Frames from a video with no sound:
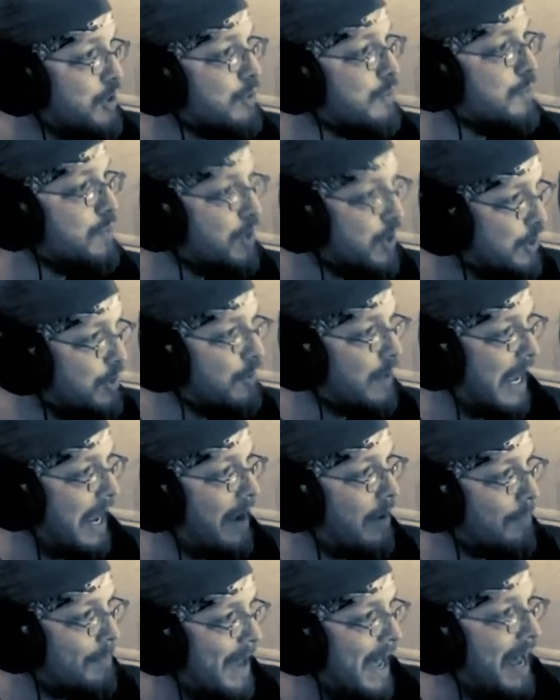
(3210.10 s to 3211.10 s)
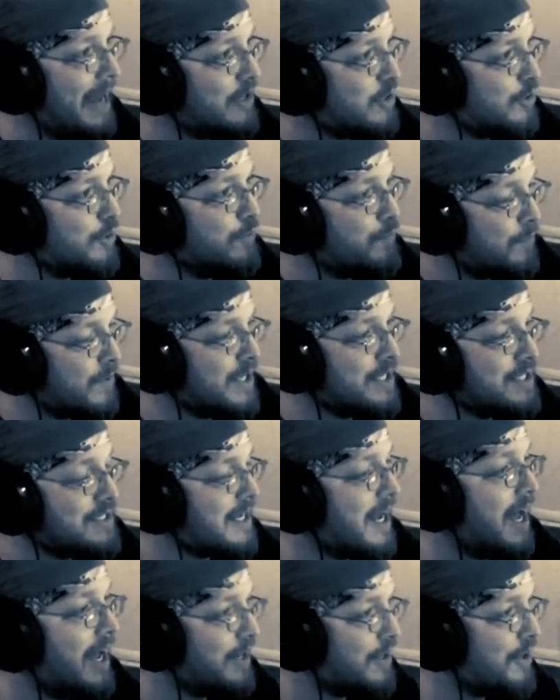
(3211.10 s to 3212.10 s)
you knew how bad your friends
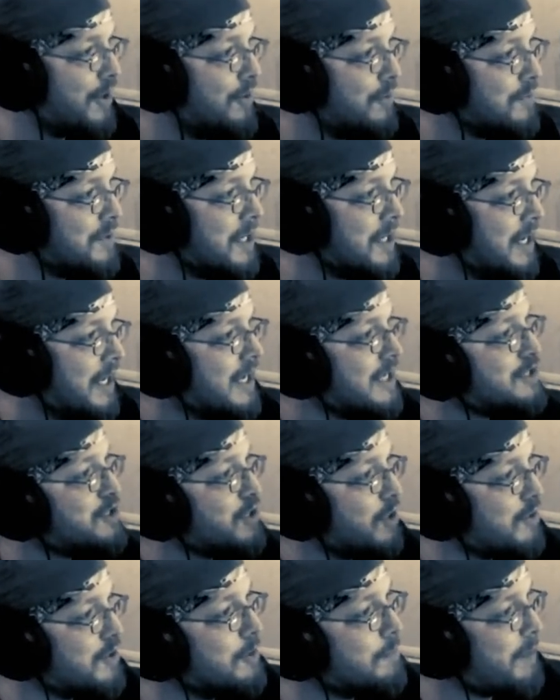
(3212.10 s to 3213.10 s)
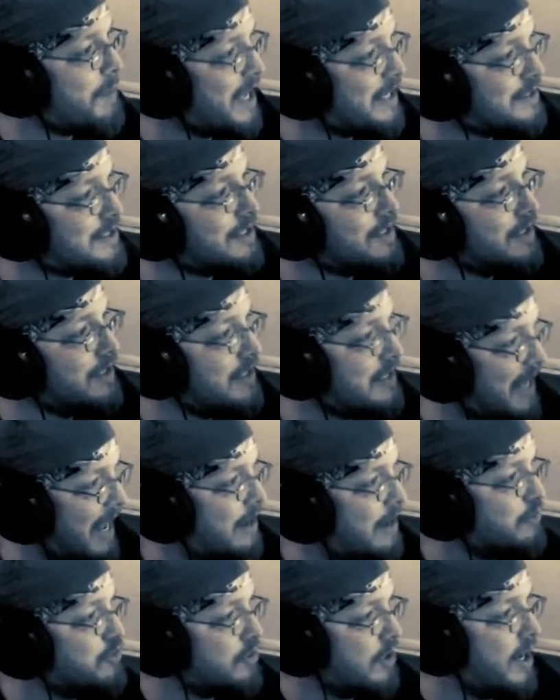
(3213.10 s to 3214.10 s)
got owned. So you're basically
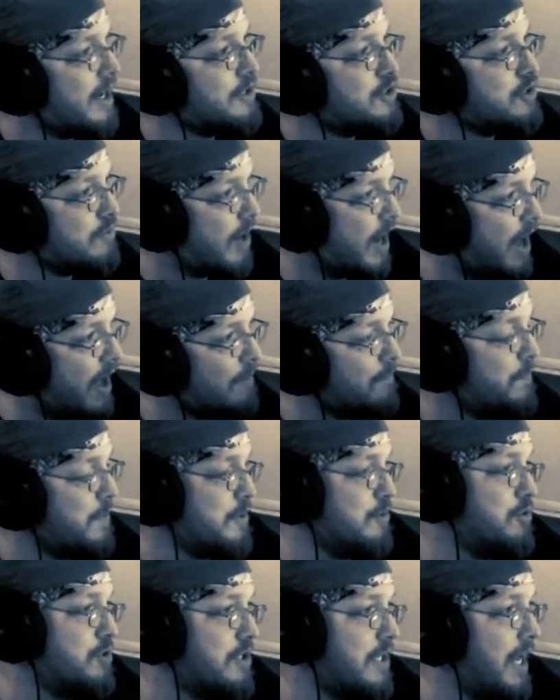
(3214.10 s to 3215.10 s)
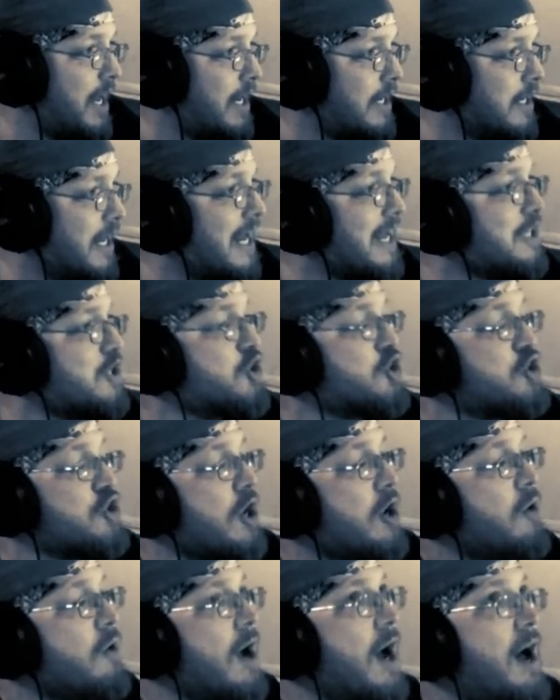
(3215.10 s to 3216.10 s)
now trying to obfuscate. It's
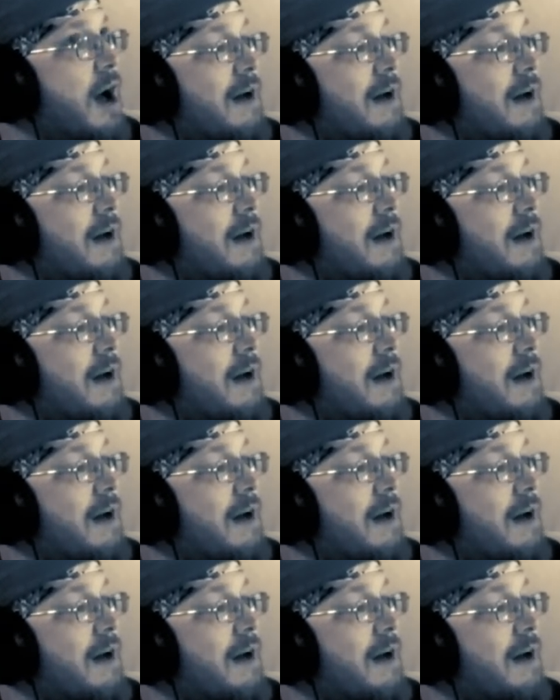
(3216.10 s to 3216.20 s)
so